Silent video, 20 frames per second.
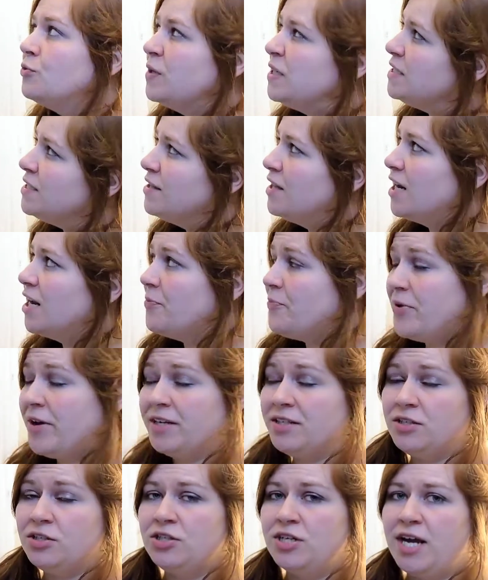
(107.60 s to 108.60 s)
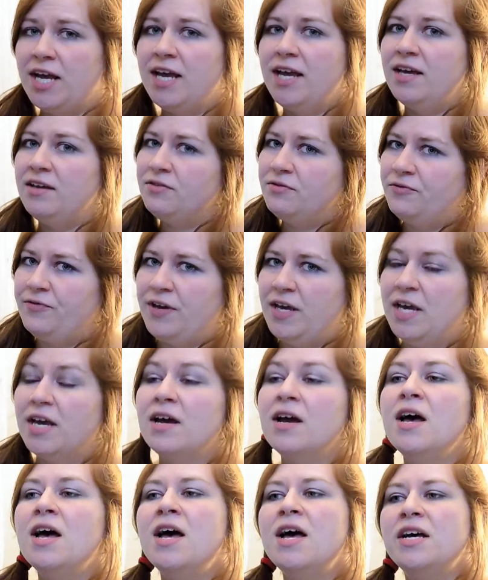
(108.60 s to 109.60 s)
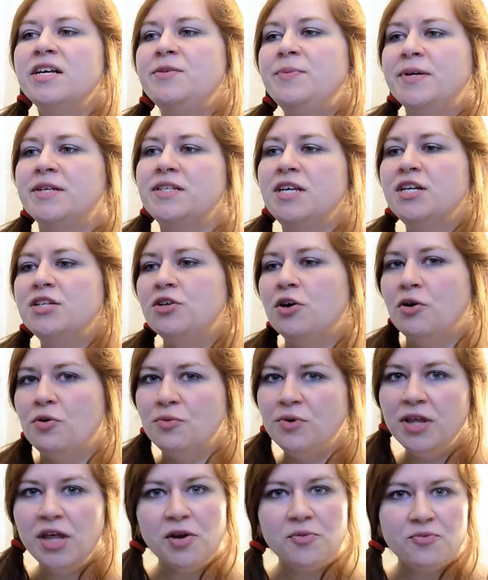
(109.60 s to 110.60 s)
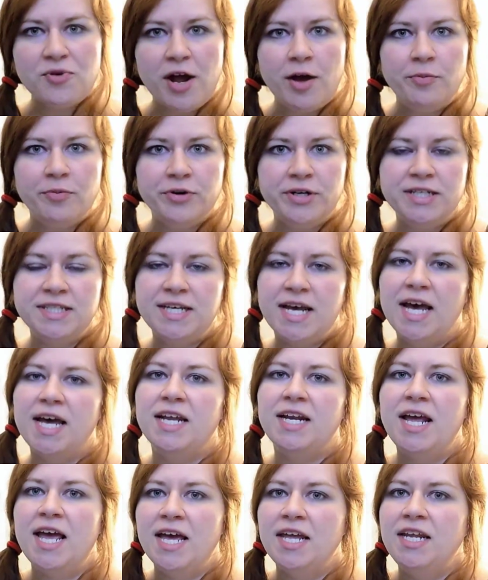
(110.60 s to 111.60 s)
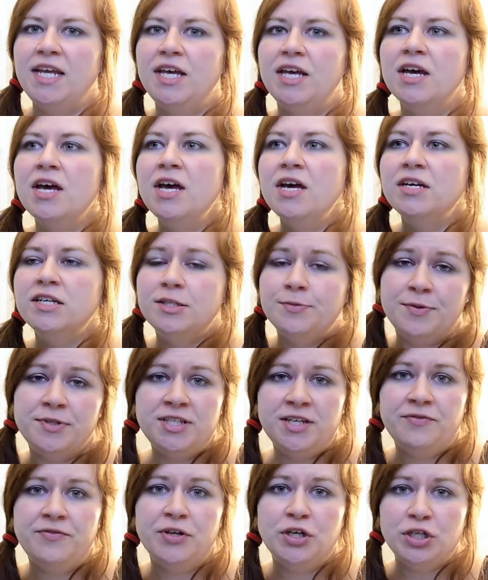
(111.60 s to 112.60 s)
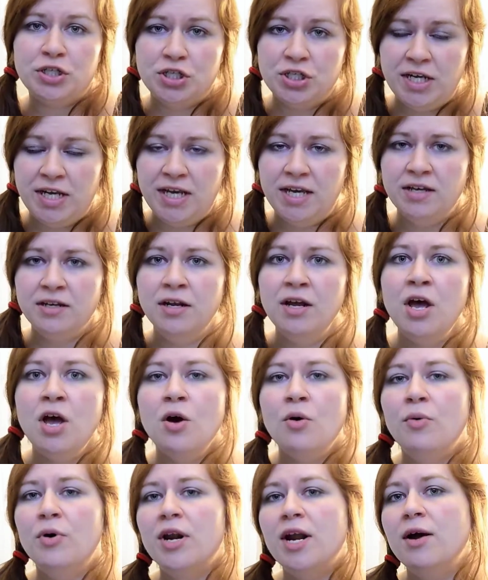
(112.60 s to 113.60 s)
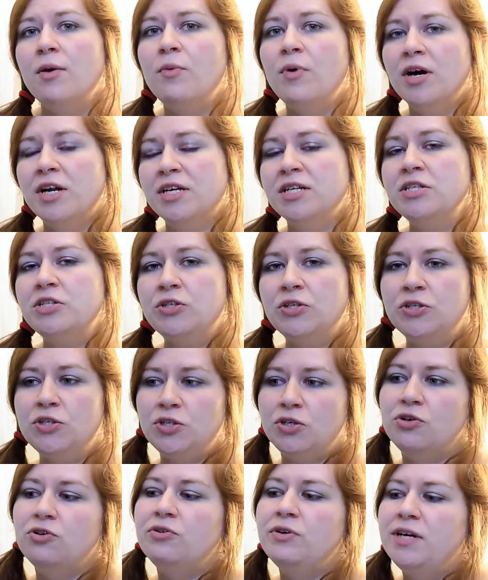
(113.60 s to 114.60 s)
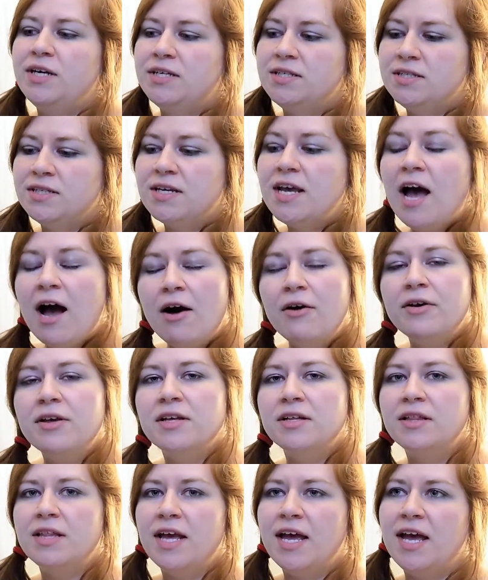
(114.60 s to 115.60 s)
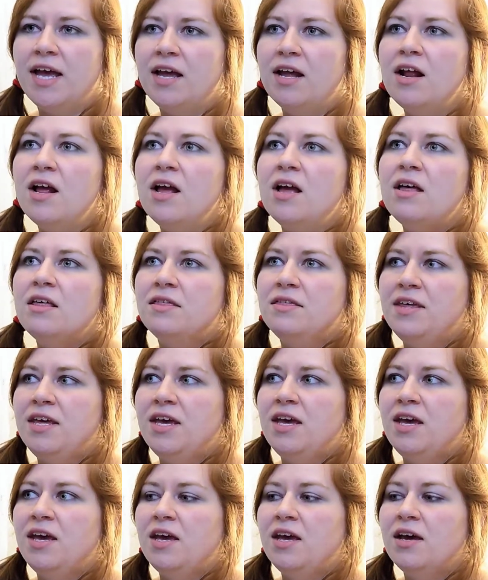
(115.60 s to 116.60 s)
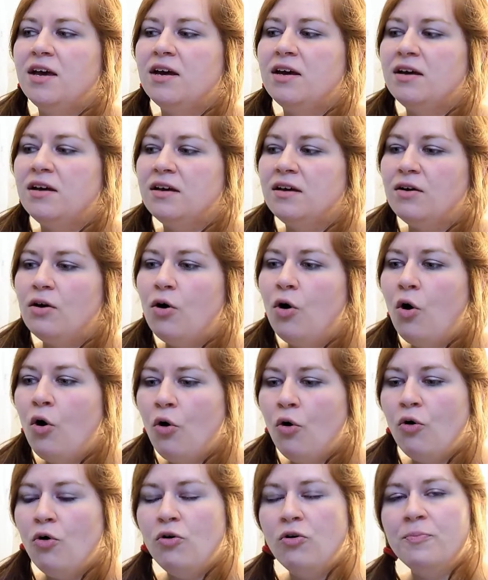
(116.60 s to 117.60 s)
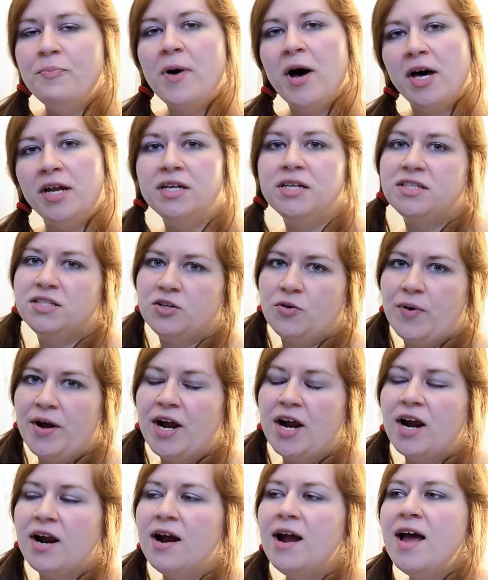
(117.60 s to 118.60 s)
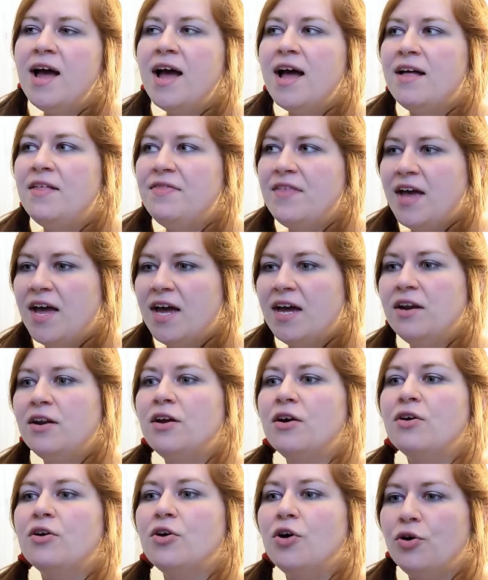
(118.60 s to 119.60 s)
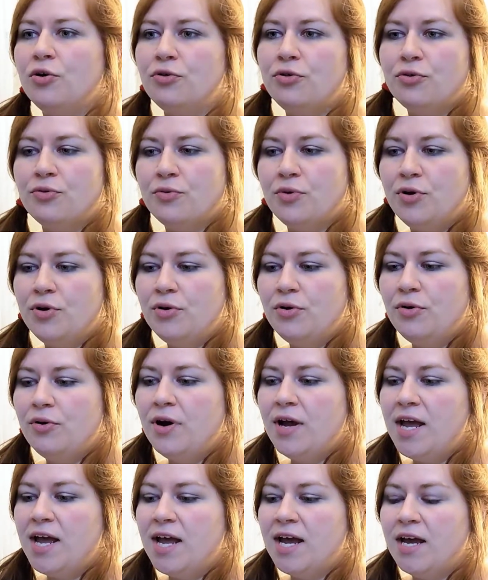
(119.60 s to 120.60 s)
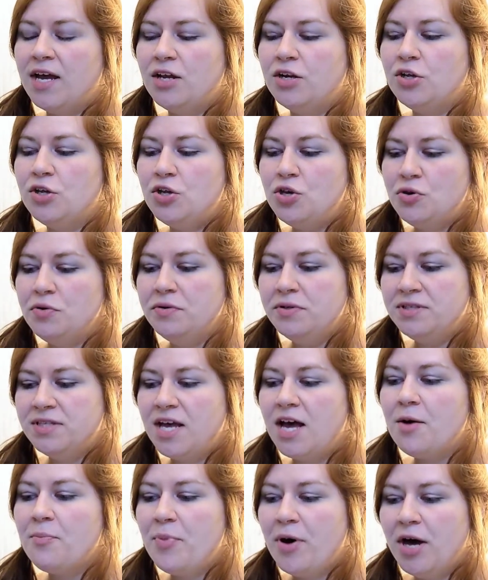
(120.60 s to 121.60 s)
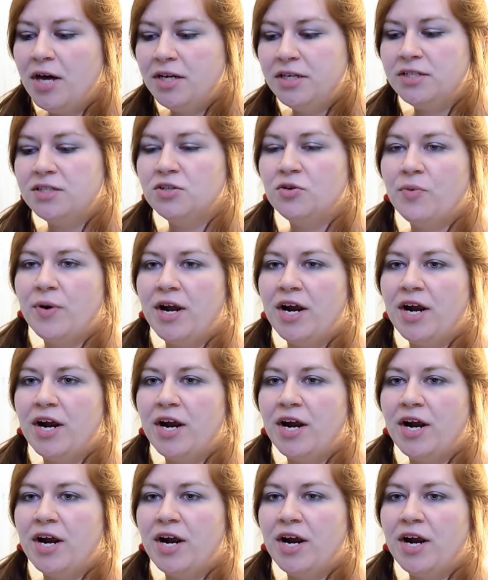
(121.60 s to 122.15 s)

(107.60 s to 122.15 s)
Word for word: The reason that I picked J and V is because I don't really represent any specific gene. What I want us to do is calculate the whole Punnett square and then go through and use that Punnett